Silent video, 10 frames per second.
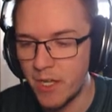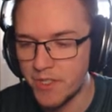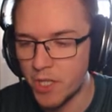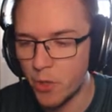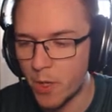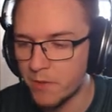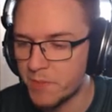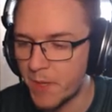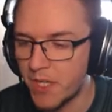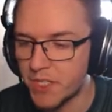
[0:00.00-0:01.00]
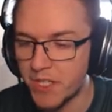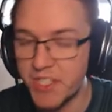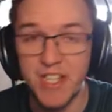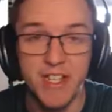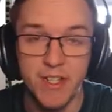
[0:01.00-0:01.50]
So Spurs are
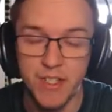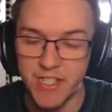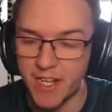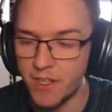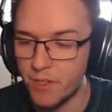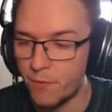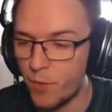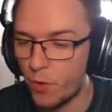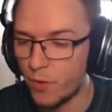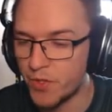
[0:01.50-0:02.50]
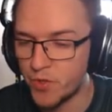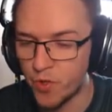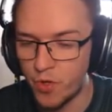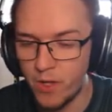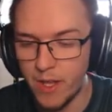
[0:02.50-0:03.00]
seeded second for the
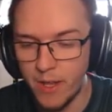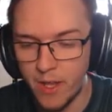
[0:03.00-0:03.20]
draw.